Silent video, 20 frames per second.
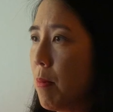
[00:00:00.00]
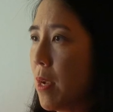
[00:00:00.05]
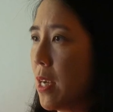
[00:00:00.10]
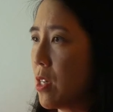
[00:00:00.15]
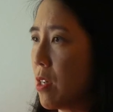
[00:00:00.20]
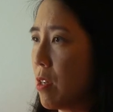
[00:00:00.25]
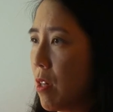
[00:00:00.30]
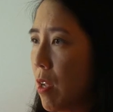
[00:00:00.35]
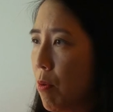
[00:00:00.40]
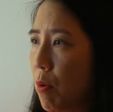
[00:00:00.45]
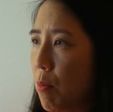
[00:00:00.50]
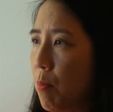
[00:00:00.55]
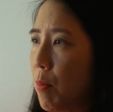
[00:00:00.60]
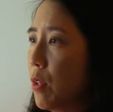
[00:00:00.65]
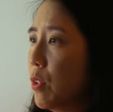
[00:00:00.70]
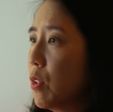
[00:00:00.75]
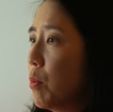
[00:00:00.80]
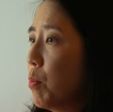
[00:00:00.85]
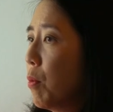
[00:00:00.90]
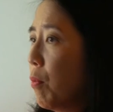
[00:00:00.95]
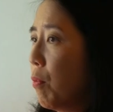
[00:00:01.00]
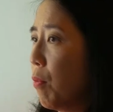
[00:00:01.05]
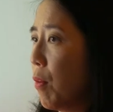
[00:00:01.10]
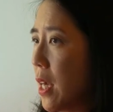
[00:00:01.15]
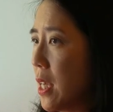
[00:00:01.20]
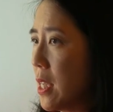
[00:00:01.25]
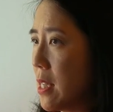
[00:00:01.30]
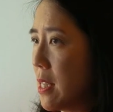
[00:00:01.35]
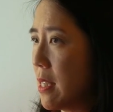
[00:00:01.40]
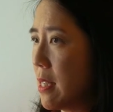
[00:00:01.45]
make sure there were multiple
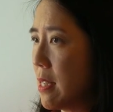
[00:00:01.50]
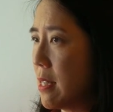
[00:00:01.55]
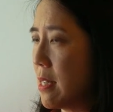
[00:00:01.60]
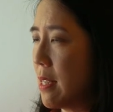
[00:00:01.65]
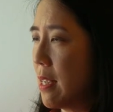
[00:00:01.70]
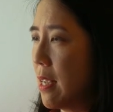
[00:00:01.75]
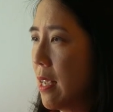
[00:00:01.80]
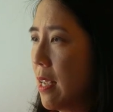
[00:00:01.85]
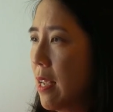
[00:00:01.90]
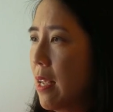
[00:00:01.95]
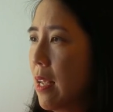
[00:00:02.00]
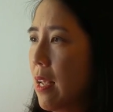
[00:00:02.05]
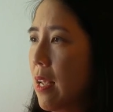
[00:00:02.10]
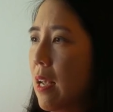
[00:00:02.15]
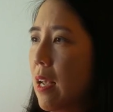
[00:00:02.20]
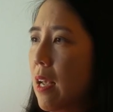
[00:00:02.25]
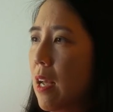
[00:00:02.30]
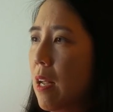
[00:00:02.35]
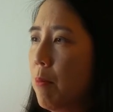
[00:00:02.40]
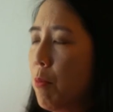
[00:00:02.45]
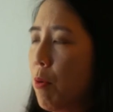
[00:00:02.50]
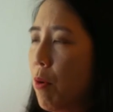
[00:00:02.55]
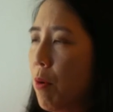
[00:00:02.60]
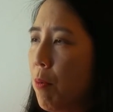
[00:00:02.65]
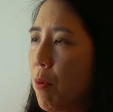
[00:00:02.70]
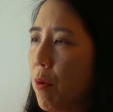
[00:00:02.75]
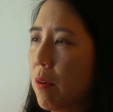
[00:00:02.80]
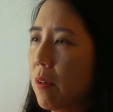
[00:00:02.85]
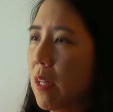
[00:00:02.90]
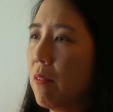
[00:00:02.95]
phrases and more
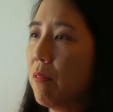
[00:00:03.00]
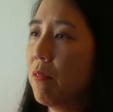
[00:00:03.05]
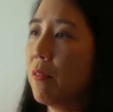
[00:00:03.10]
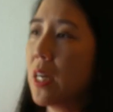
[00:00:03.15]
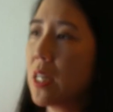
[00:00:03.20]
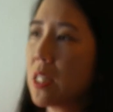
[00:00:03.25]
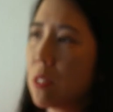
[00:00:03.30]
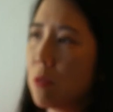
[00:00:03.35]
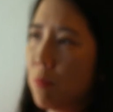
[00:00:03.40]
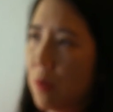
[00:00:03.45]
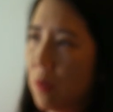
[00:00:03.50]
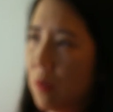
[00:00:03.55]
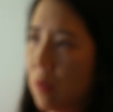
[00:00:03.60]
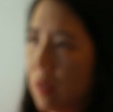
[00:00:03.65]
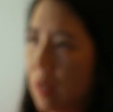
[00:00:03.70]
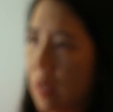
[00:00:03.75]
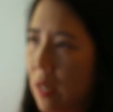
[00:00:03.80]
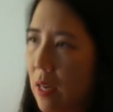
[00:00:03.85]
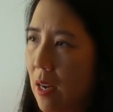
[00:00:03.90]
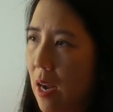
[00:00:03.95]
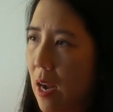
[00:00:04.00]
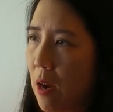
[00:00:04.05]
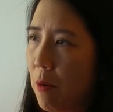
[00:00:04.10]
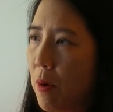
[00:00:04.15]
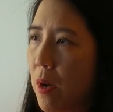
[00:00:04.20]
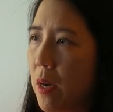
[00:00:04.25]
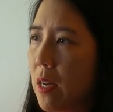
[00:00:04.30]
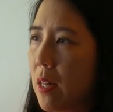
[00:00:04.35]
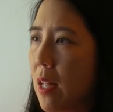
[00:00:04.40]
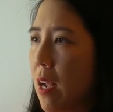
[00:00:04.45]
importantly, flexibility. I
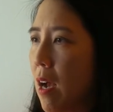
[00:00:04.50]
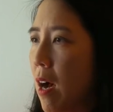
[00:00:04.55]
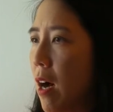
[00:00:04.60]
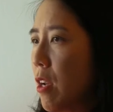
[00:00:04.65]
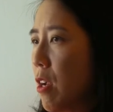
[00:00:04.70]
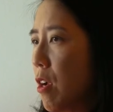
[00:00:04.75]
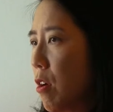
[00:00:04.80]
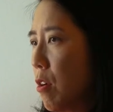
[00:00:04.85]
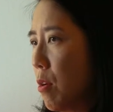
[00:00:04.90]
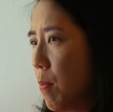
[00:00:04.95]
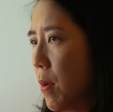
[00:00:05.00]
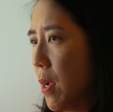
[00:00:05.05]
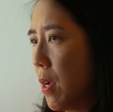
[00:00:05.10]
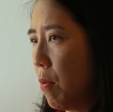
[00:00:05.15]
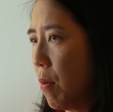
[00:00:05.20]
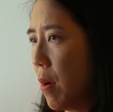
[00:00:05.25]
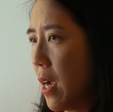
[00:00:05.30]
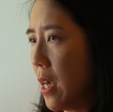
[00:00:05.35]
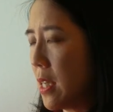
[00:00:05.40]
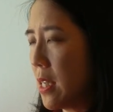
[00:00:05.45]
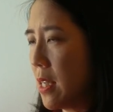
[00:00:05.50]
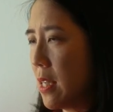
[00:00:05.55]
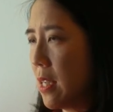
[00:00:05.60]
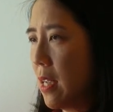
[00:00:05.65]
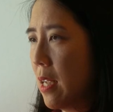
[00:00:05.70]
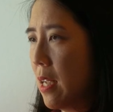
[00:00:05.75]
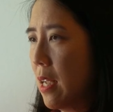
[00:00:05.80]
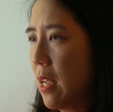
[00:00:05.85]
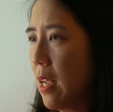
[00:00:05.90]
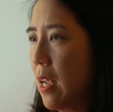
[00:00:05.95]
wanted the audio to be correct,
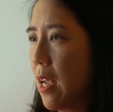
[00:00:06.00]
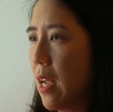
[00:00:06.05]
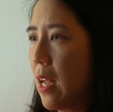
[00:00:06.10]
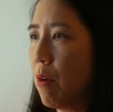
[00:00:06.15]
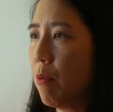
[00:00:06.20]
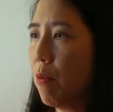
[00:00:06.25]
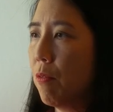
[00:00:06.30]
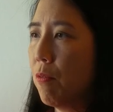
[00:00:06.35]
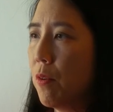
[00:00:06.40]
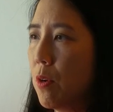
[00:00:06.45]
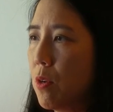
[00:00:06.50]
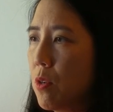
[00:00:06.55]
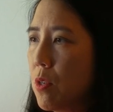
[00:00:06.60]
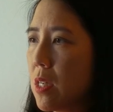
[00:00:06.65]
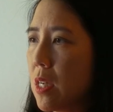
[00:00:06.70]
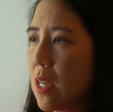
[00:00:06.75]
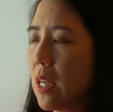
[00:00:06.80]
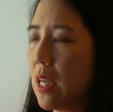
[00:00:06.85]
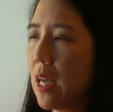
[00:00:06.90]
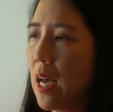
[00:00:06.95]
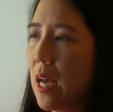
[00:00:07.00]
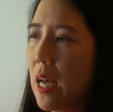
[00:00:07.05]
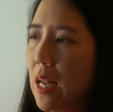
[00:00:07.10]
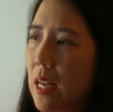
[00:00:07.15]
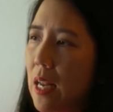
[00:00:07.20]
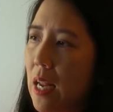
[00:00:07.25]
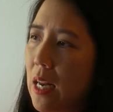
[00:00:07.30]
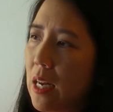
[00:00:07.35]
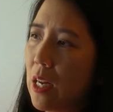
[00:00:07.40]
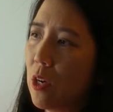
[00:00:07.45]
and I refused to cut
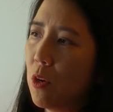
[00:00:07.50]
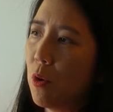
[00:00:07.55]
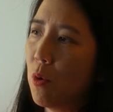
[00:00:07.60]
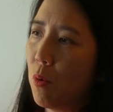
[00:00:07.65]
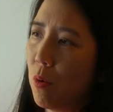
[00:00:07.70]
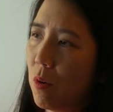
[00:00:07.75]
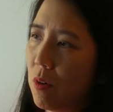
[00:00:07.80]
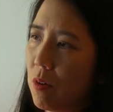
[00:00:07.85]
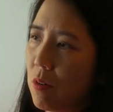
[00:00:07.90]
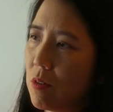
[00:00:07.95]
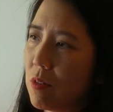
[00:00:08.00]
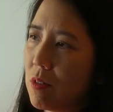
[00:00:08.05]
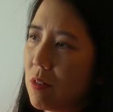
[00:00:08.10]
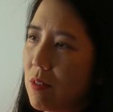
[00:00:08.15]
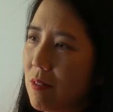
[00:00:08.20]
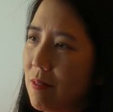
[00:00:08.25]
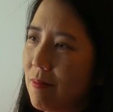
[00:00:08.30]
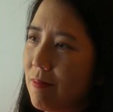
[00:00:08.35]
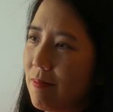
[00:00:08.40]
any corners.